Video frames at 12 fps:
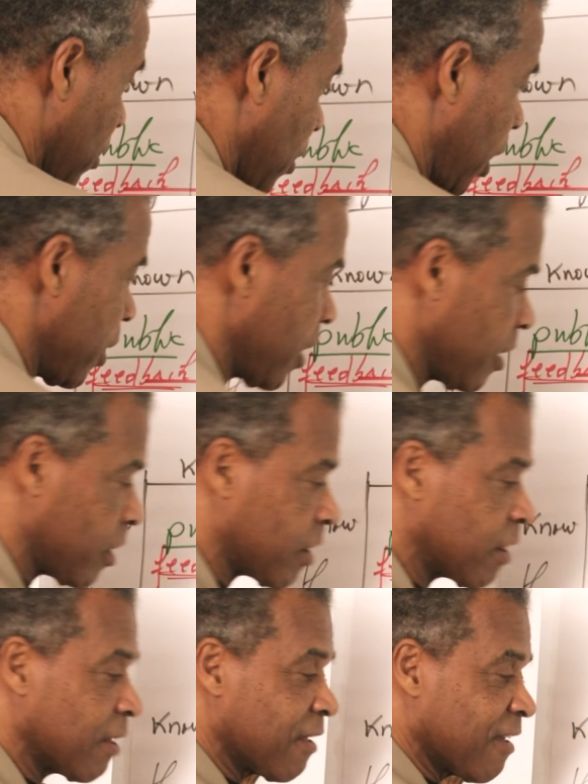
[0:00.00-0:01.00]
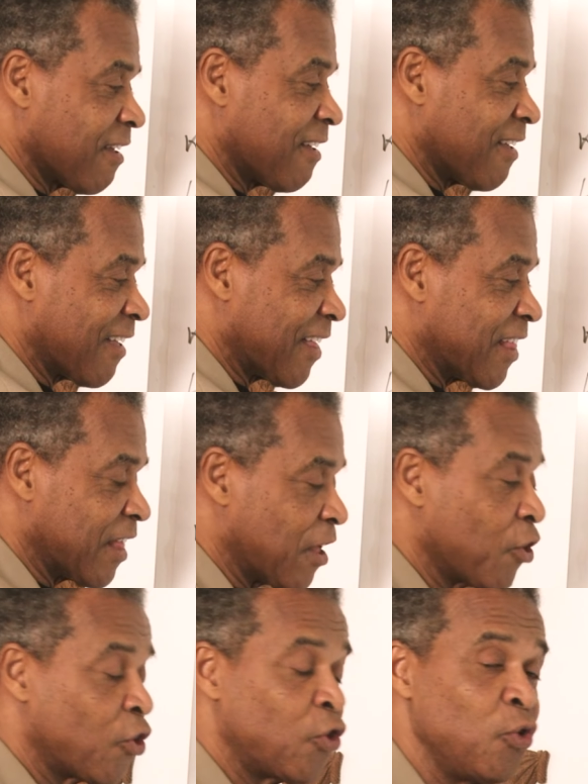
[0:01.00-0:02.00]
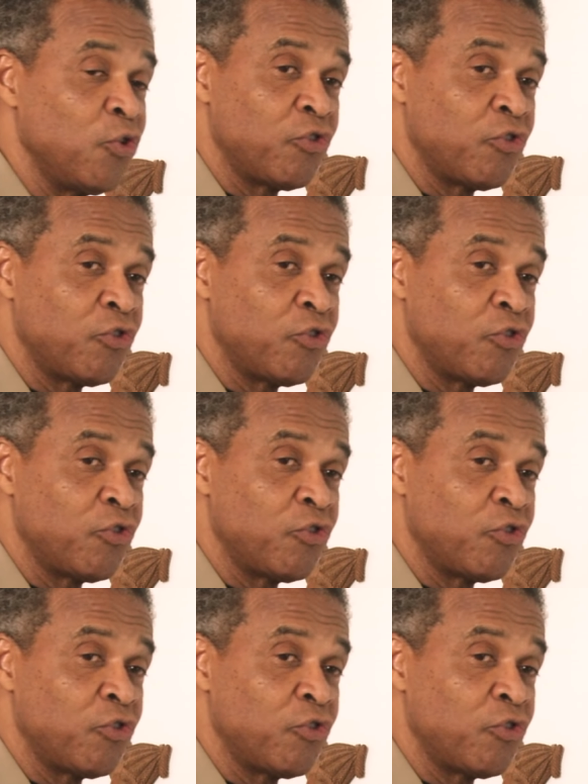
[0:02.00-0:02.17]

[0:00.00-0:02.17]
And that's a huge